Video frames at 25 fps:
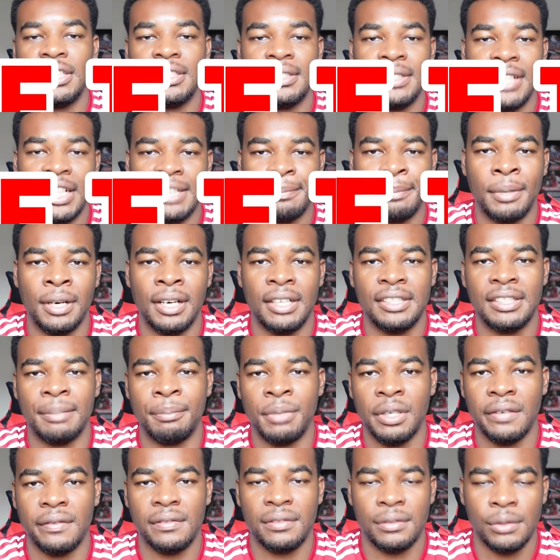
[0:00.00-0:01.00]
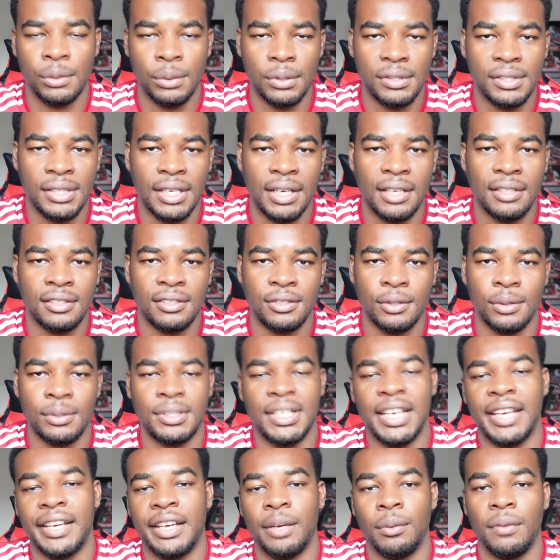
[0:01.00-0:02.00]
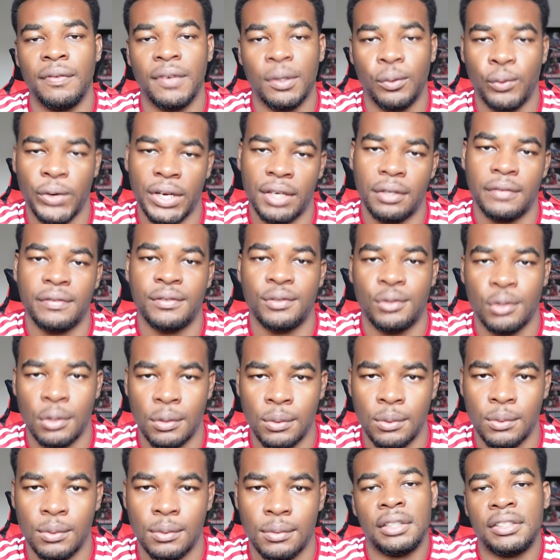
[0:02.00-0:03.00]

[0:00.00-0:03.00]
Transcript: this next part is a bit of pseudoscience, so take it with a grain of salt.